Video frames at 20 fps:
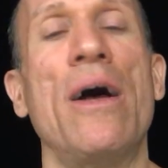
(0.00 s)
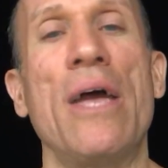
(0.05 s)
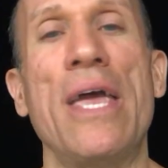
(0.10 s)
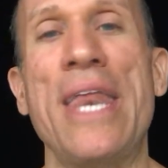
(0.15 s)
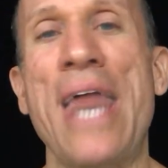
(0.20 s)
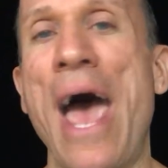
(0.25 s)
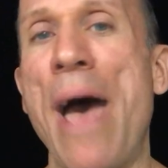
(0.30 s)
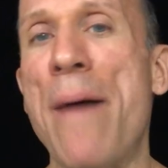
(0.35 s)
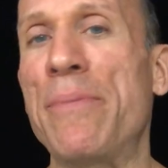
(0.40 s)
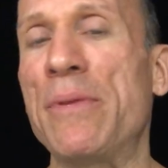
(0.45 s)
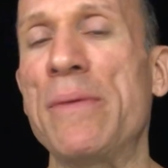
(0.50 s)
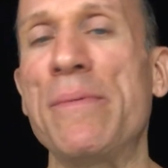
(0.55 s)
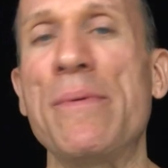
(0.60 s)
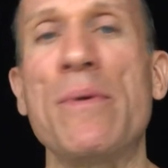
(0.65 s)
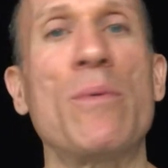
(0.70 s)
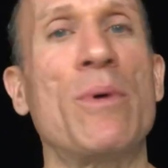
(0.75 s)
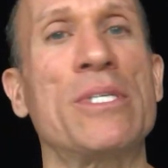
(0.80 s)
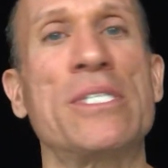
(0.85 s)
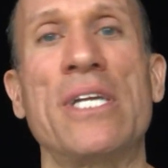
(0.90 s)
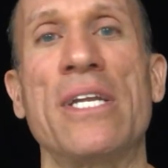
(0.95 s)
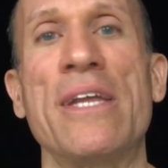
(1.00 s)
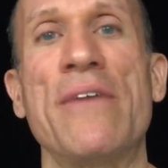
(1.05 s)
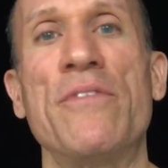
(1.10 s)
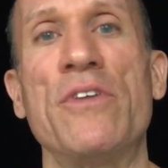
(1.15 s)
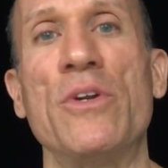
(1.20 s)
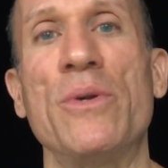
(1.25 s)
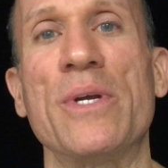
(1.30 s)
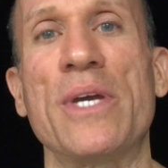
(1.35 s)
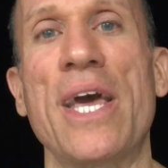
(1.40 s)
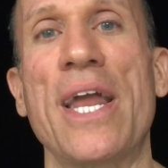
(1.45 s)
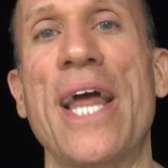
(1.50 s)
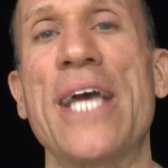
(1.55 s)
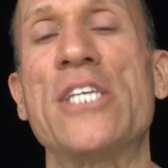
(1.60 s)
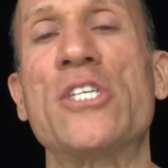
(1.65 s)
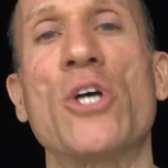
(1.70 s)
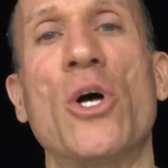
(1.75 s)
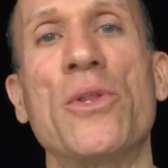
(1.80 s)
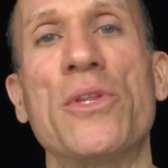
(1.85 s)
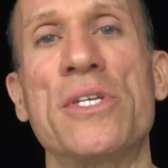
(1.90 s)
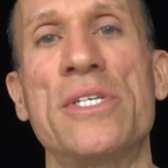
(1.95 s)
It happened to me once. I'll never do it again. I
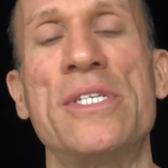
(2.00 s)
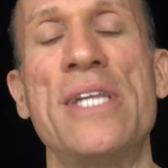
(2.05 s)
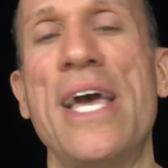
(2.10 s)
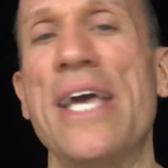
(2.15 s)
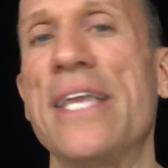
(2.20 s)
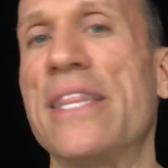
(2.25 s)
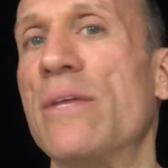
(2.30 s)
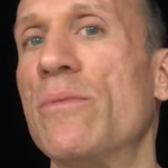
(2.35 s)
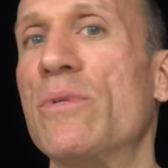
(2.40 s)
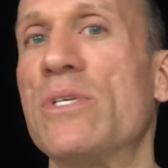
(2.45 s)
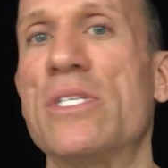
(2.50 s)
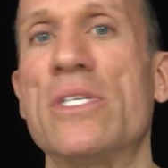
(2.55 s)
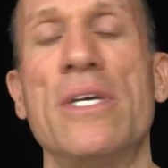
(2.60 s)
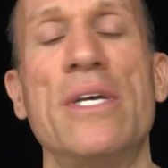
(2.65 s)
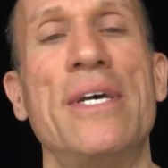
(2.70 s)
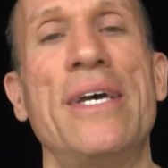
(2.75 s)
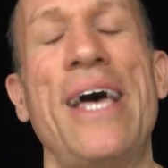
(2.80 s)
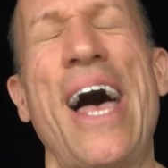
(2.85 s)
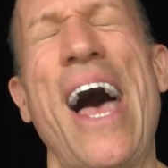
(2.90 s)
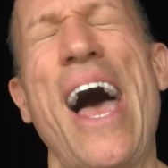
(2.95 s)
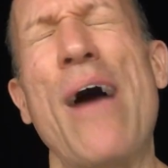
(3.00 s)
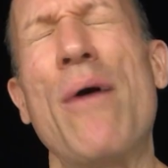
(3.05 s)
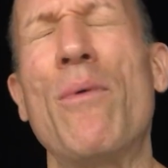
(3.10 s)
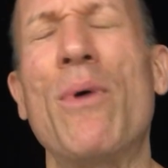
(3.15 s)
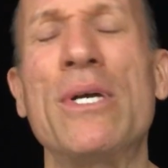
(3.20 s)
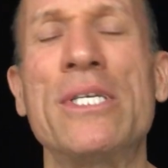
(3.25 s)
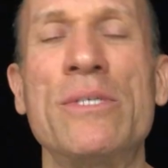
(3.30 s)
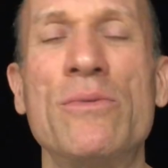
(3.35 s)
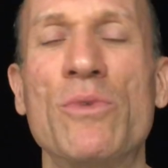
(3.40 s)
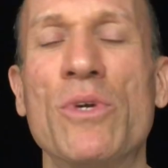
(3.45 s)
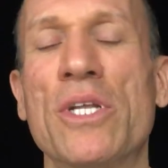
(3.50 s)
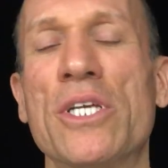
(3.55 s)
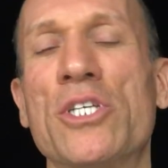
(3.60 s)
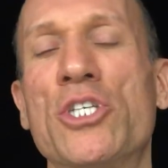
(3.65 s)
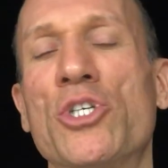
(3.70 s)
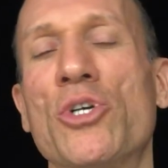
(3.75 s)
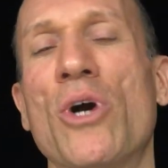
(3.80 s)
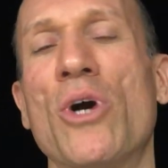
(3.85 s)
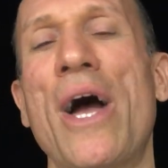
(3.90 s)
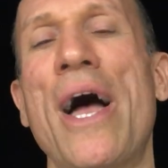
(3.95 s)
sold a snake that was, I wasn't really
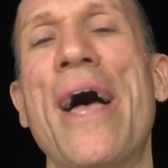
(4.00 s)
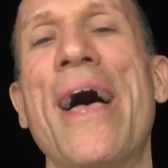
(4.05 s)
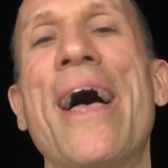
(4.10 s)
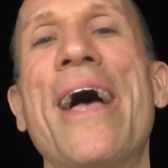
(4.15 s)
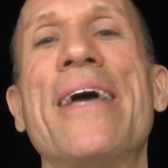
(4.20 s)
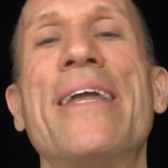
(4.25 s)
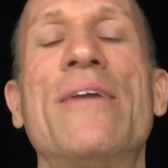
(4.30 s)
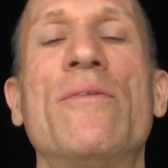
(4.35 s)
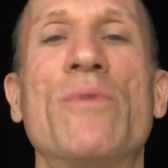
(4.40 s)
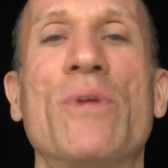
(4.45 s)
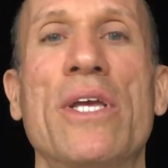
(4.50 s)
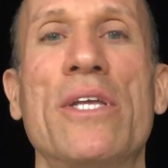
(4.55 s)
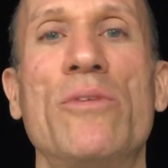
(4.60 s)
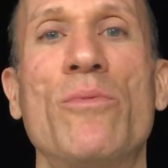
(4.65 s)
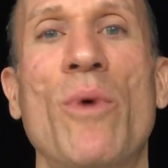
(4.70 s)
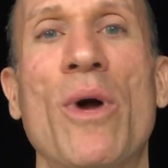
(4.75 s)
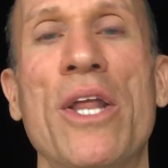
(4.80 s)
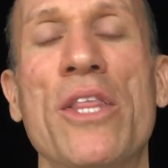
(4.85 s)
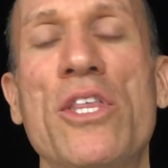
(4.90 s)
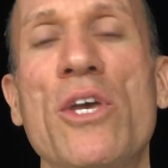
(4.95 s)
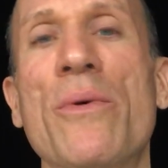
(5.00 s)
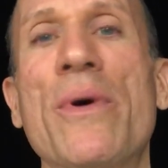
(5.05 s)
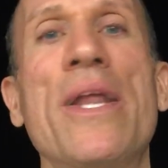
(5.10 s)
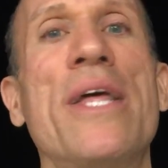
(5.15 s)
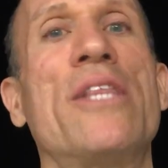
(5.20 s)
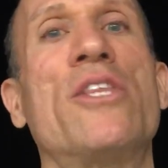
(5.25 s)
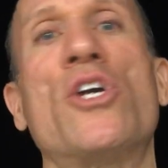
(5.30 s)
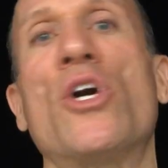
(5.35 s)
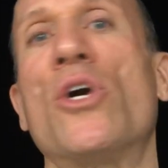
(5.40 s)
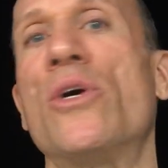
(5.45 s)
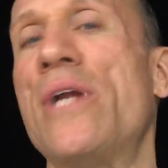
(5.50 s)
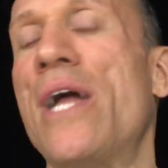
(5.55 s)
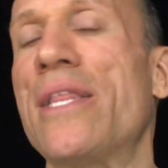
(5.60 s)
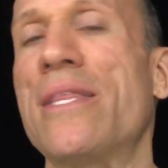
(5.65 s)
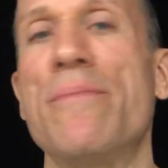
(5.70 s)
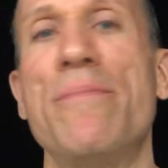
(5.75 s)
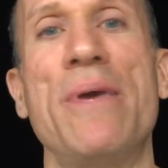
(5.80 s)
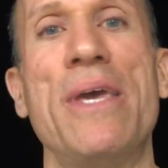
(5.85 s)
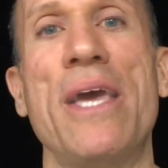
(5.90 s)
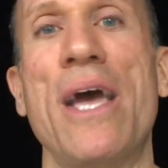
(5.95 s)
sure. I didn't really want to do it. It turned out
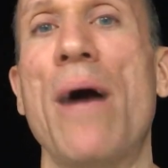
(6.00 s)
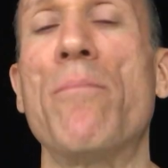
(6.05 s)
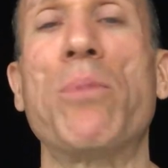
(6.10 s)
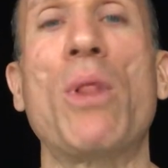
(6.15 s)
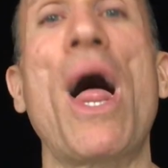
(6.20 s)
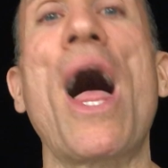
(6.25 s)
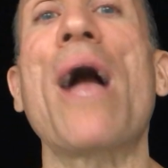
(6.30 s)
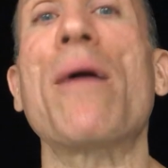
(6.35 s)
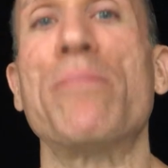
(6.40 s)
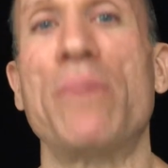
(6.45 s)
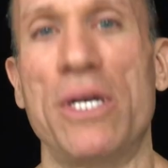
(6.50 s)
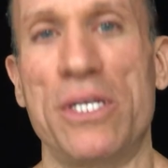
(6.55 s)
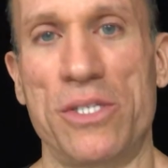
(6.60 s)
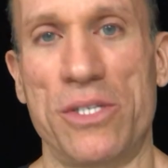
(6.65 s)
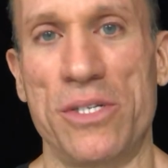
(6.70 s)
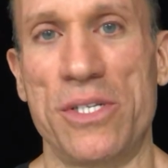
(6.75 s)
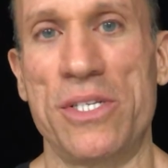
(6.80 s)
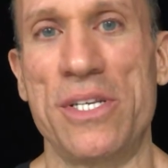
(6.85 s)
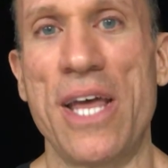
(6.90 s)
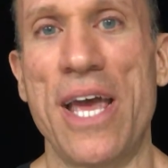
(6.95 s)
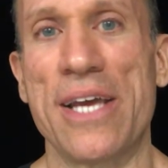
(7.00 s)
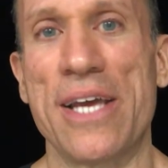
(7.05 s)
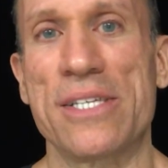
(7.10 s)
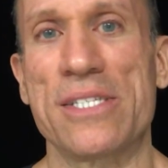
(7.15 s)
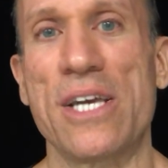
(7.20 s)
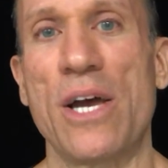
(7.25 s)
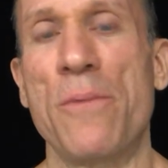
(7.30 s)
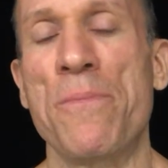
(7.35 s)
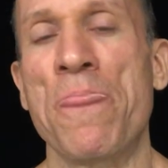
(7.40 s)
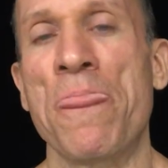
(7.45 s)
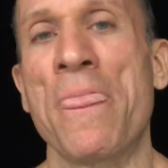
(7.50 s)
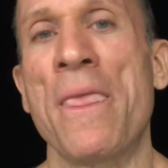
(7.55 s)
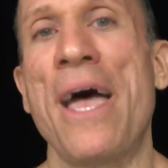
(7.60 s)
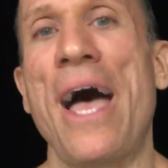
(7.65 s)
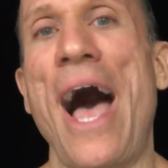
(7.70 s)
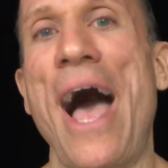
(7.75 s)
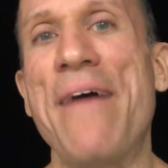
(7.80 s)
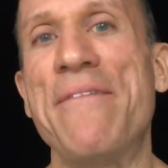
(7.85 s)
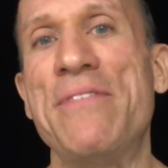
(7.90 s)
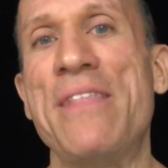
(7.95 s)
to be a blockbuster snake. So
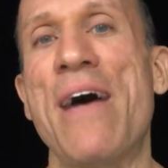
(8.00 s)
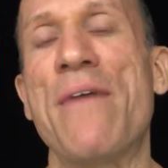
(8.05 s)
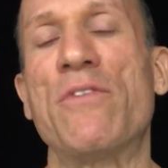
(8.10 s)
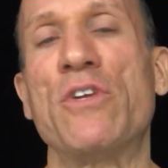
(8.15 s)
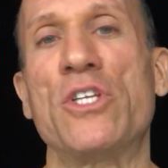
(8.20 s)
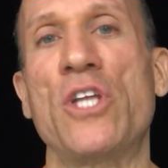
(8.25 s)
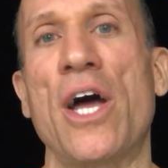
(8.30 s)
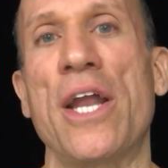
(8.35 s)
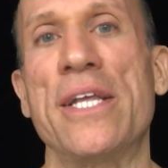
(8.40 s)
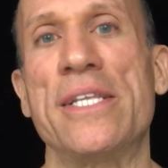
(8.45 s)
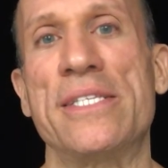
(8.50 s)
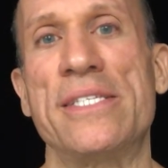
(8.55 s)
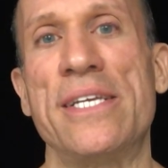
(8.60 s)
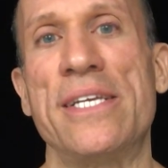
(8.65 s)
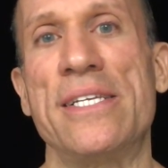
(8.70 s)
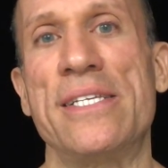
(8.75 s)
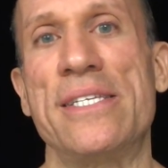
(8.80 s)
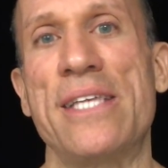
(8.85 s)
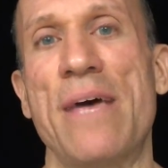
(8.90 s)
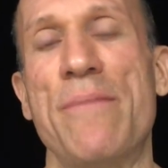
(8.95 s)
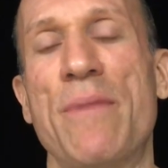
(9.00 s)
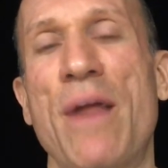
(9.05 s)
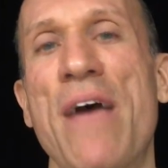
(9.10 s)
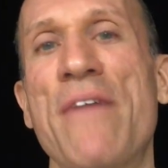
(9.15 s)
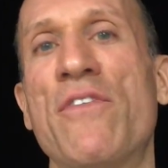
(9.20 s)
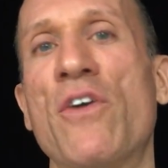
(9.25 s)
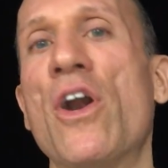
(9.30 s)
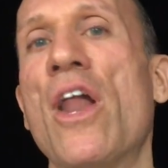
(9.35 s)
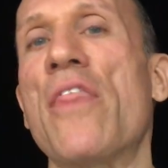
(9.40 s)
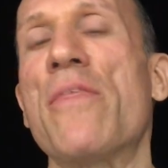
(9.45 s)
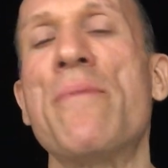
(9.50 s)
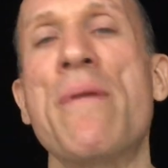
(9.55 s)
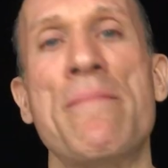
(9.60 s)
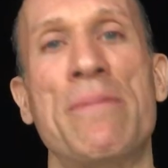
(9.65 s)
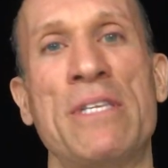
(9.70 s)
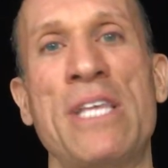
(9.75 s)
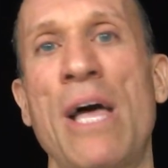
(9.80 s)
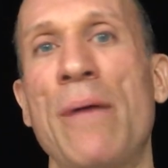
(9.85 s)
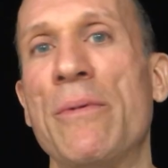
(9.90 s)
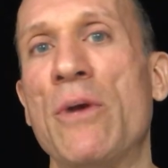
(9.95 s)
I've never done it since then. And I've heard other
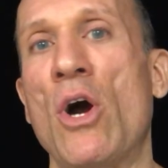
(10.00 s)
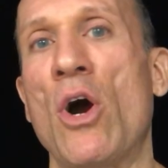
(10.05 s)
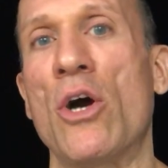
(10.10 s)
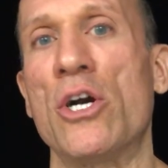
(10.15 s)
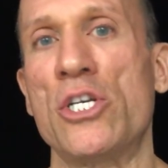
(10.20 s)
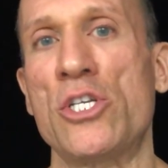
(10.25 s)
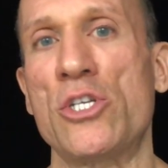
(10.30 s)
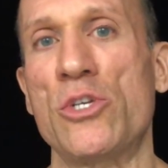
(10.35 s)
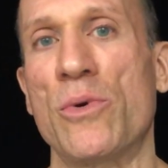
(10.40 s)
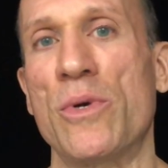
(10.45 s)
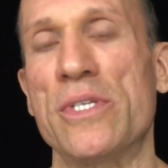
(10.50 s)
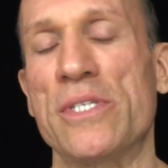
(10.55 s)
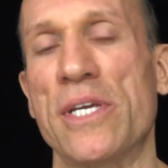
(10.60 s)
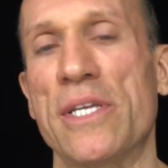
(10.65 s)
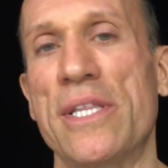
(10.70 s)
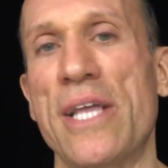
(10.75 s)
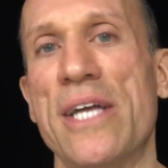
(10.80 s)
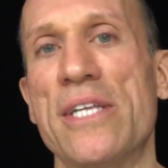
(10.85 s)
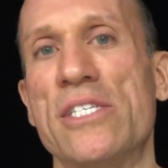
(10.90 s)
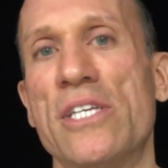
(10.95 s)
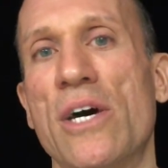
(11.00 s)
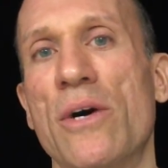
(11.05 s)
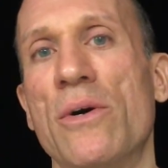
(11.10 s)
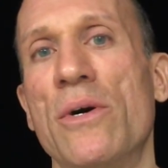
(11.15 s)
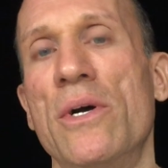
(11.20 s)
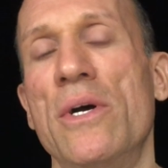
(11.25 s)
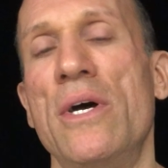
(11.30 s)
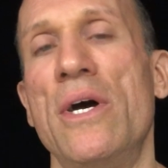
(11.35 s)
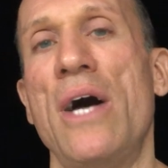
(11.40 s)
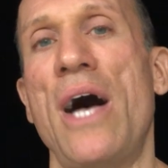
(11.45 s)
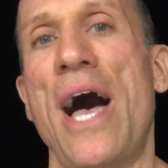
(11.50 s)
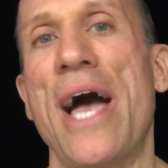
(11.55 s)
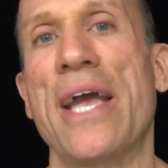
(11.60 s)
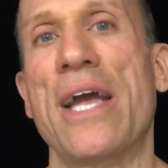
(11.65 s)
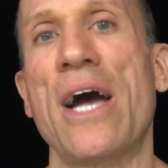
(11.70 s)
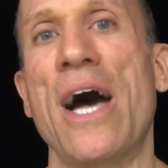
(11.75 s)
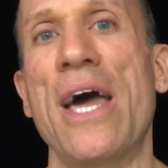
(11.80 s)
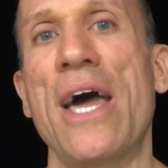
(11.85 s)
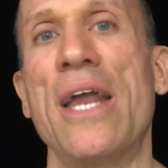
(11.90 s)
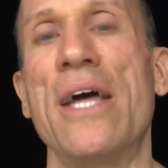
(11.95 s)
people tell me horror stories like that. So I
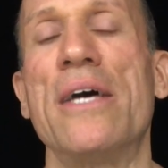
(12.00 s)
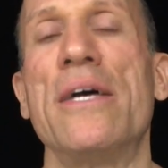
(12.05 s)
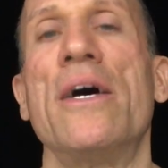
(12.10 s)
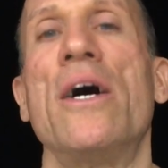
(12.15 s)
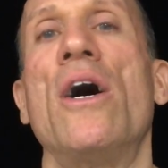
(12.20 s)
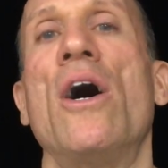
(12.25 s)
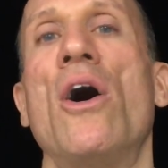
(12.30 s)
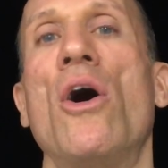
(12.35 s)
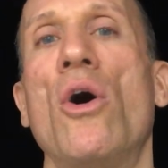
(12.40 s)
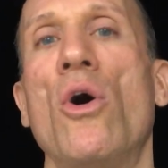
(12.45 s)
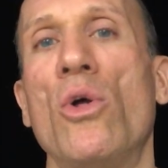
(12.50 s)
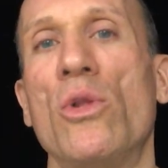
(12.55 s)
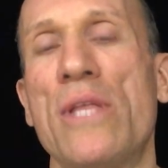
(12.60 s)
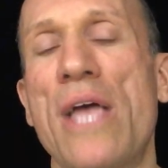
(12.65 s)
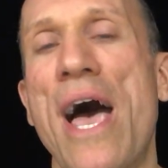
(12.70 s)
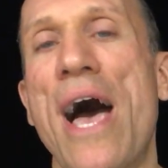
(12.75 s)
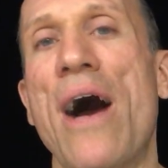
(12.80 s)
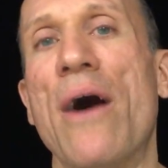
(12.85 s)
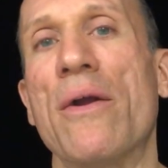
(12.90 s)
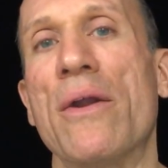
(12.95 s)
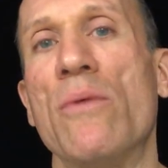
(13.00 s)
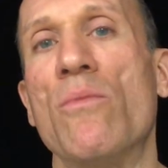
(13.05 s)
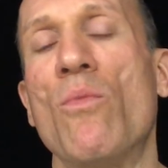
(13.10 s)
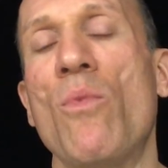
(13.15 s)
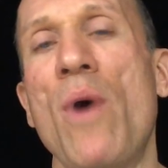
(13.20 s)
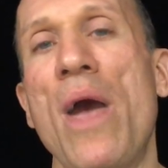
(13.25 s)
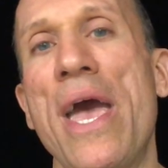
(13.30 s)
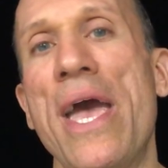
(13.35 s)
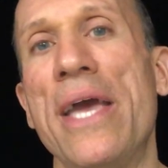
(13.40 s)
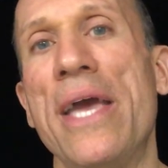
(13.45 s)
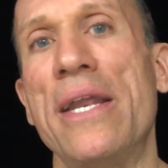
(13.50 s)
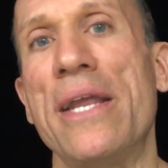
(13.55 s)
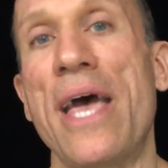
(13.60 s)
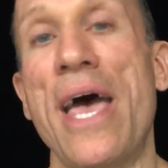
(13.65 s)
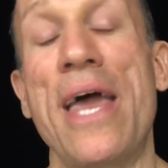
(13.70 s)
kind of hold out and wait.